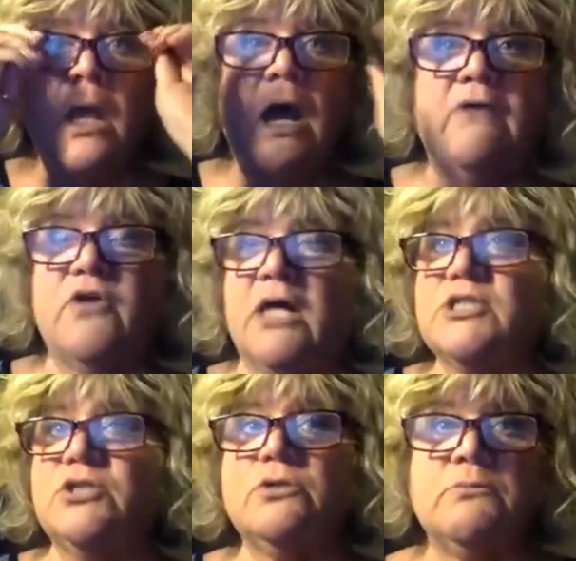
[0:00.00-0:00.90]
I've got
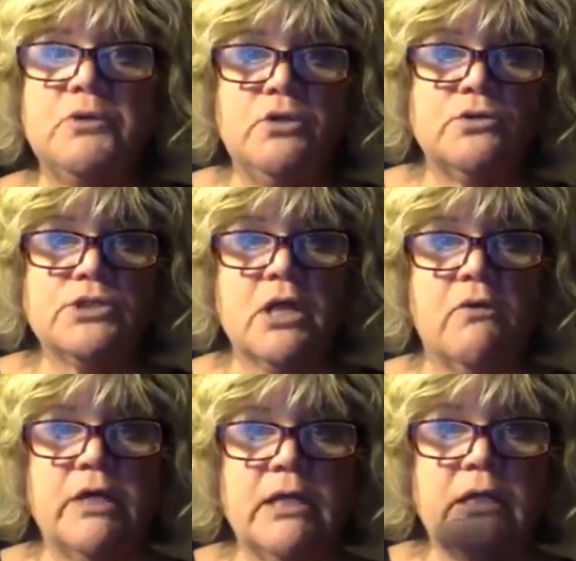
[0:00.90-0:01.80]
two computers
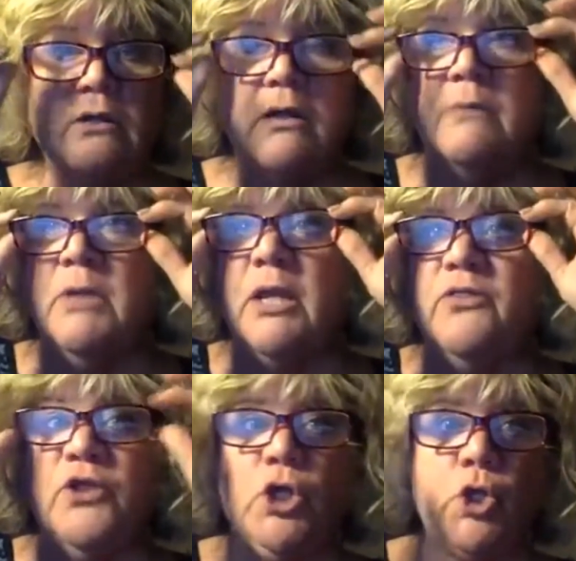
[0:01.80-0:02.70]
going here. I'm like
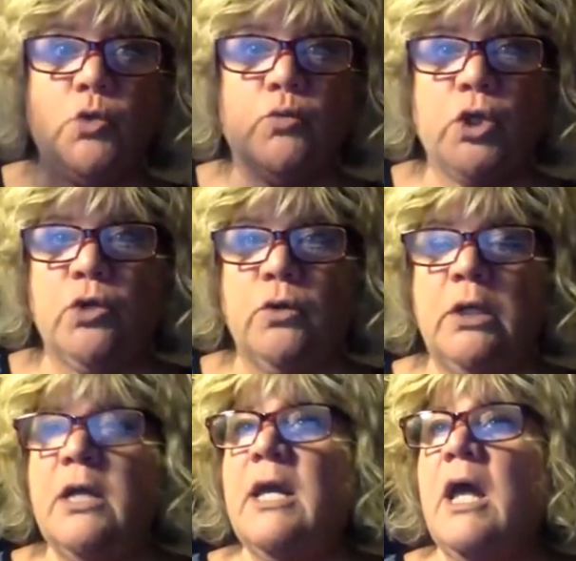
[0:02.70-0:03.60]
the guru.
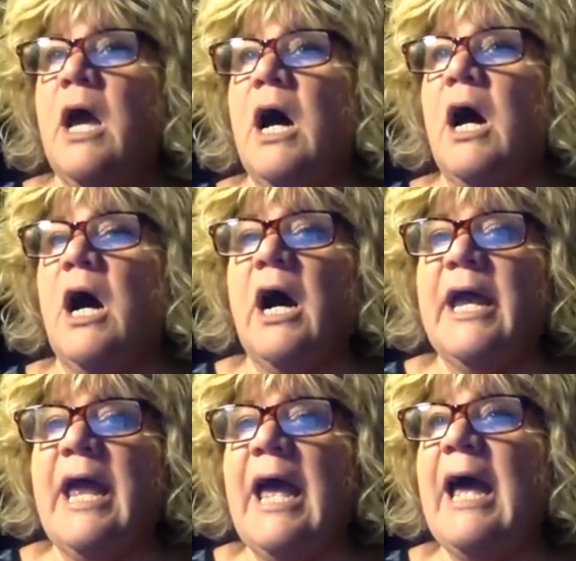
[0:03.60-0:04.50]
I
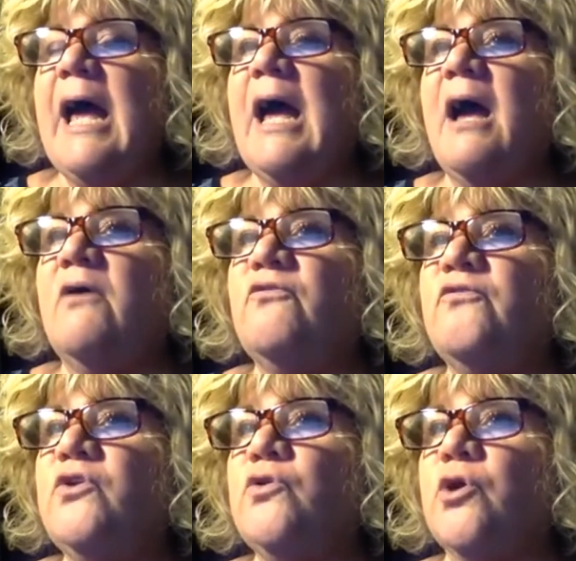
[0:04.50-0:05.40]
have
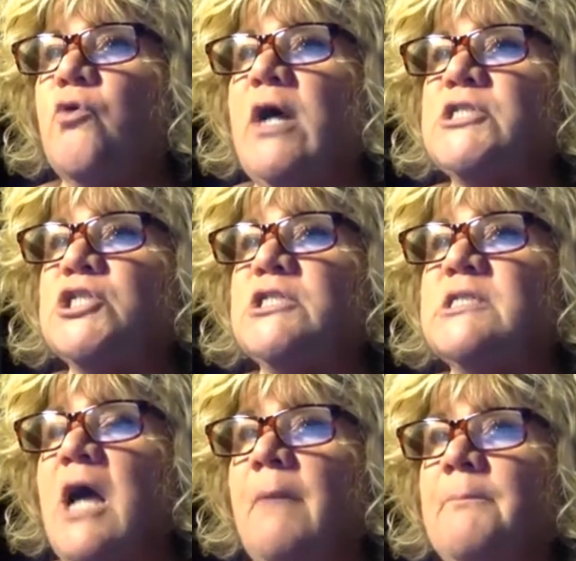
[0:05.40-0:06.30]
your questions
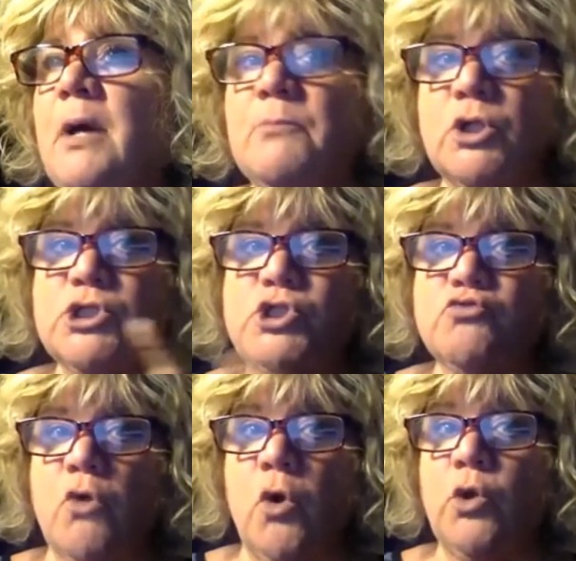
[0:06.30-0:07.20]
up. I'm going to
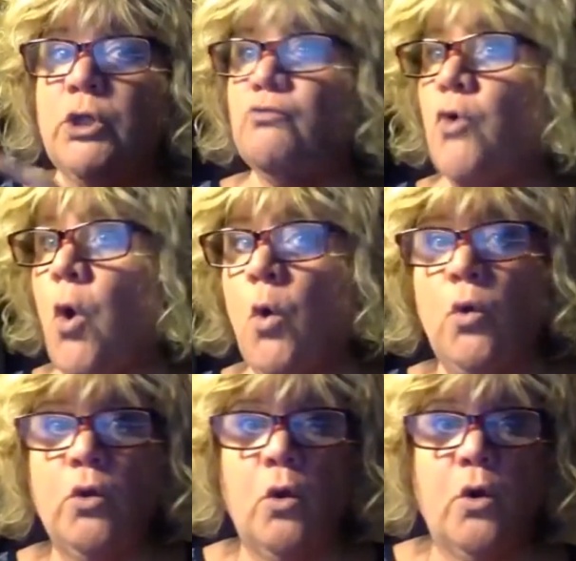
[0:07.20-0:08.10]
scroll and
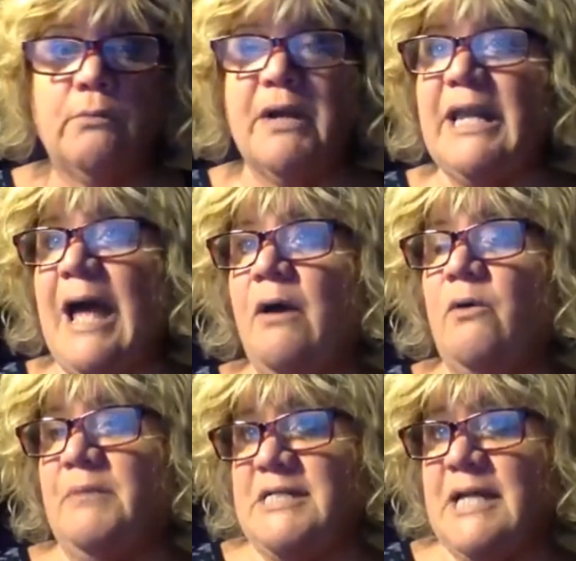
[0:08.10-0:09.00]
roll on my
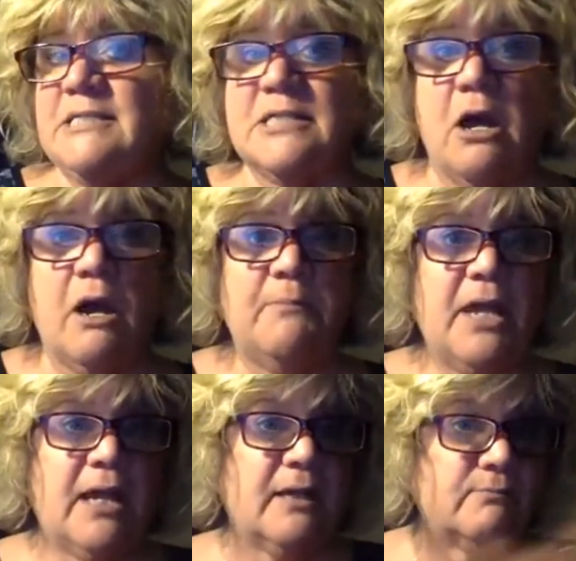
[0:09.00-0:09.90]
desktop,
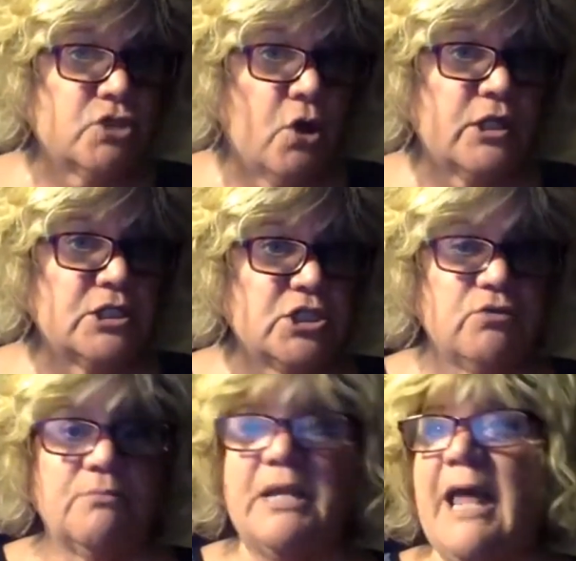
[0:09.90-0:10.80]
and I'm talking to you
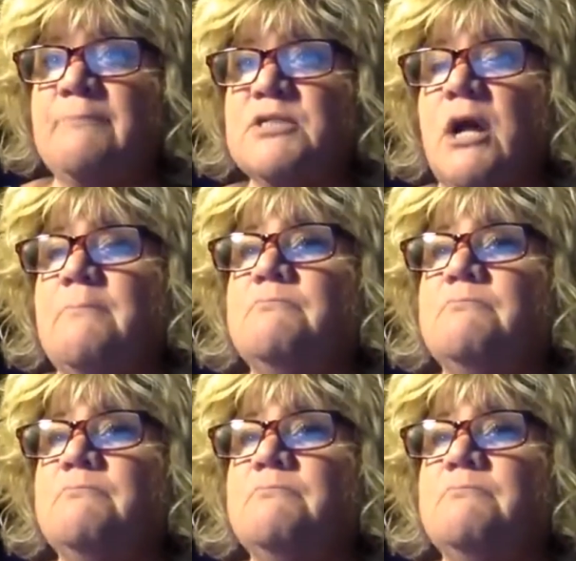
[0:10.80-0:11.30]
on my laptop.